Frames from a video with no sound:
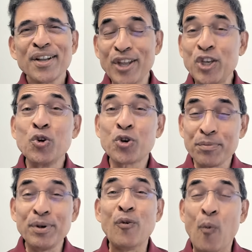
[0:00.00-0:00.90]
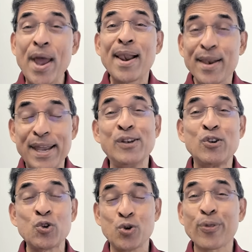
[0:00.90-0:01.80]
that you can be well
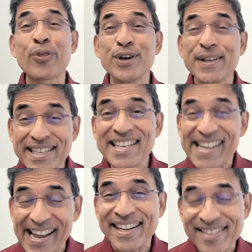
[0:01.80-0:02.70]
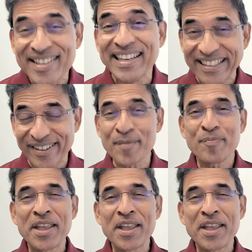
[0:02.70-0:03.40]
into your 38th year